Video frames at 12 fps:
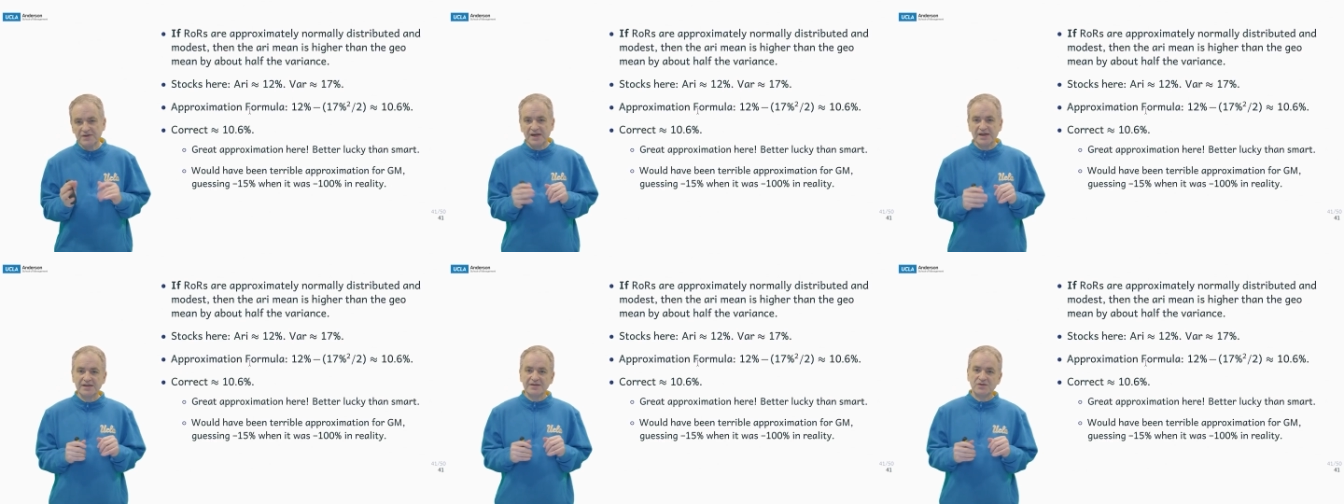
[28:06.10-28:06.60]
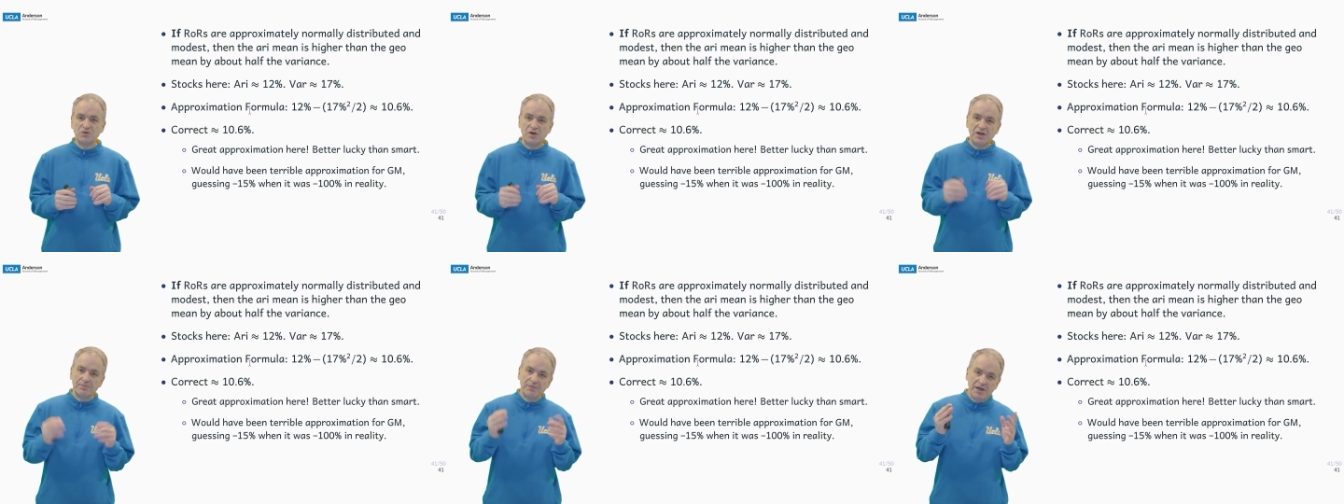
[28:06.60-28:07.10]
that
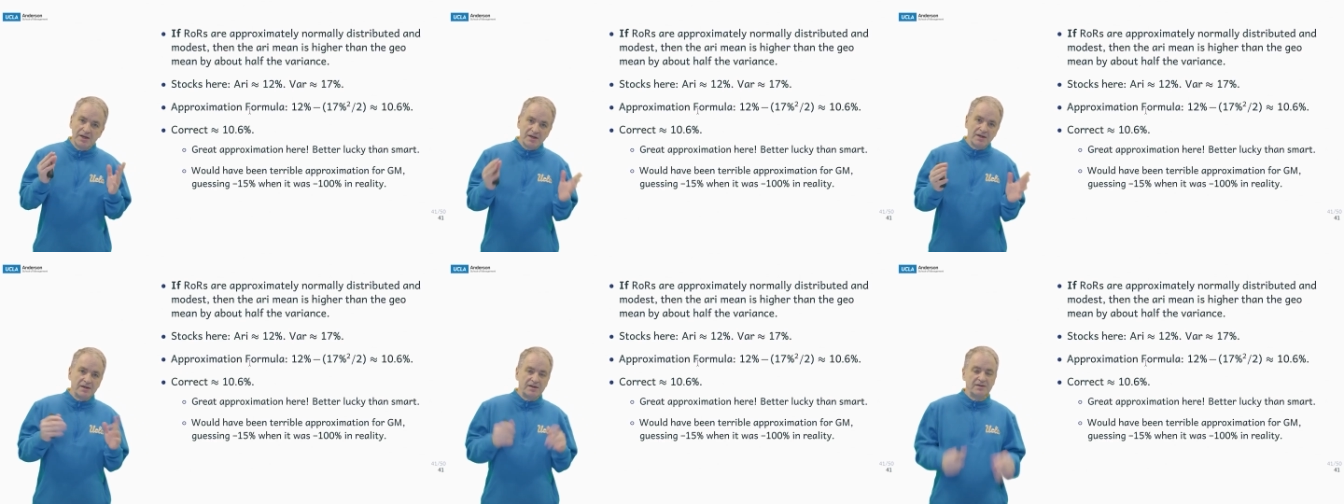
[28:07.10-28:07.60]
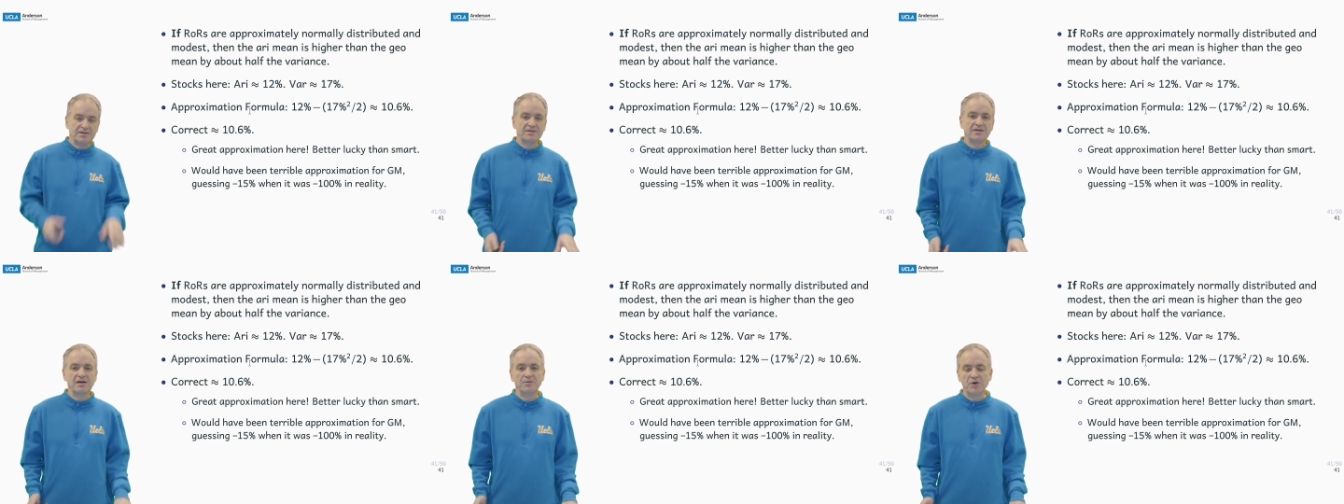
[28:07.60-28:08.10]
extreme, this is
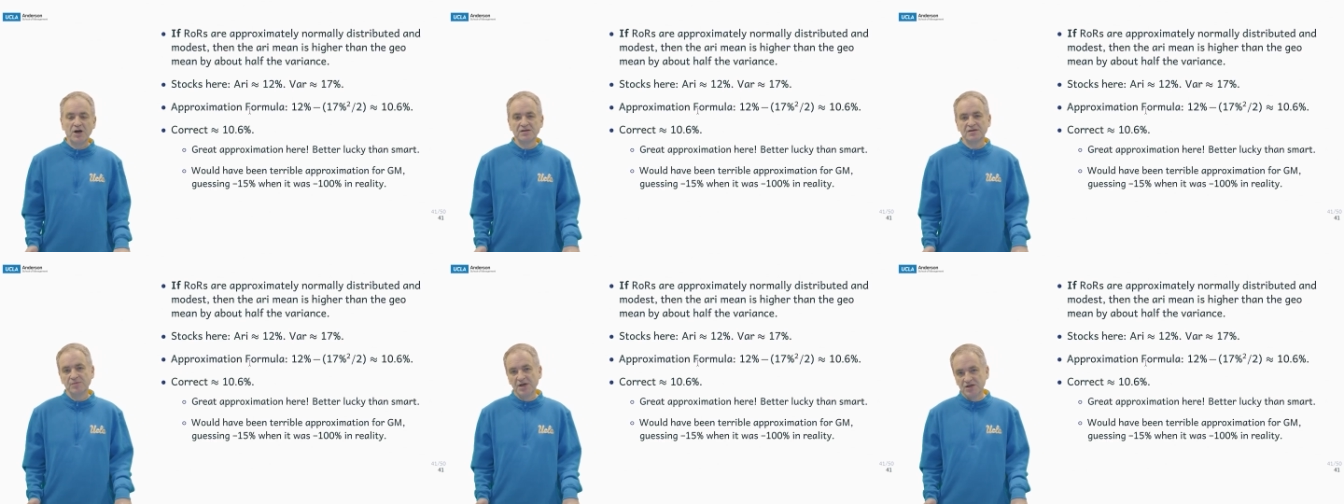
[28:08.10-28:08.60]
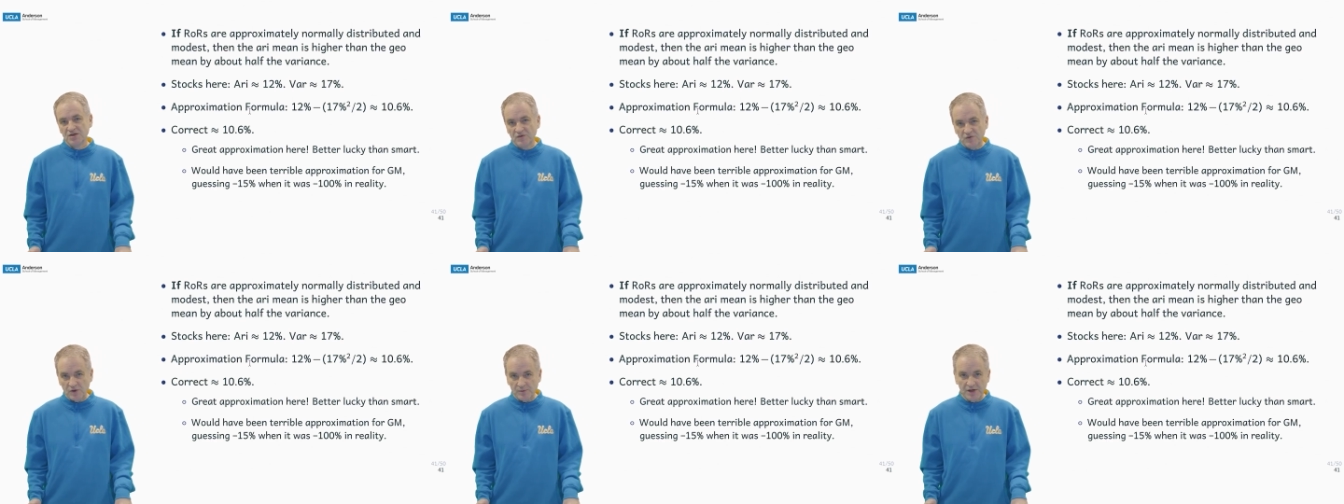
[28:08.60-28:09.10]
an approximation
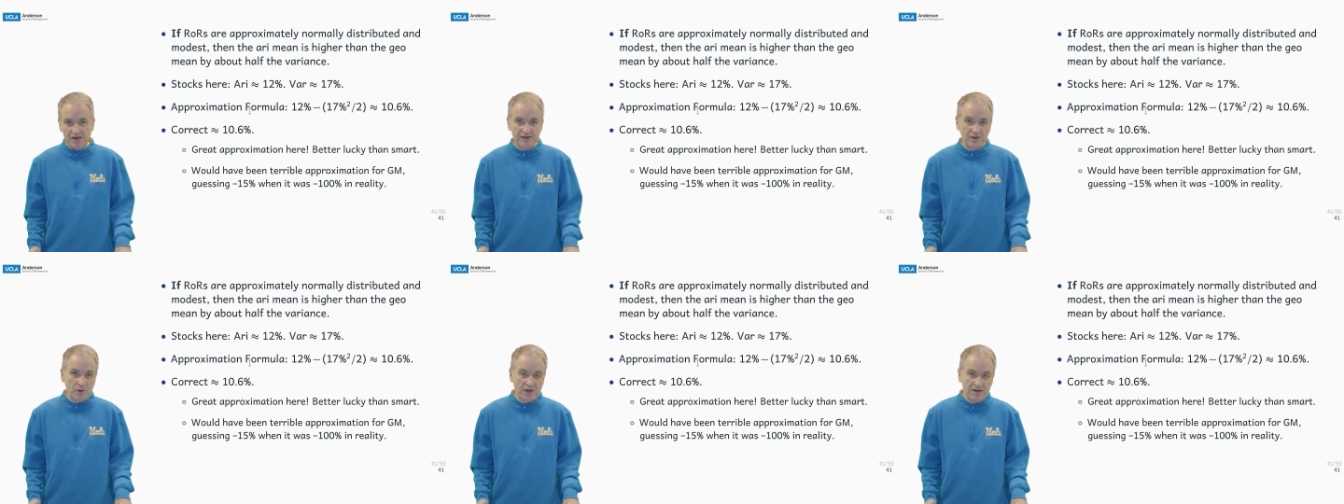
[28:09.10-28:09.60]
formula you can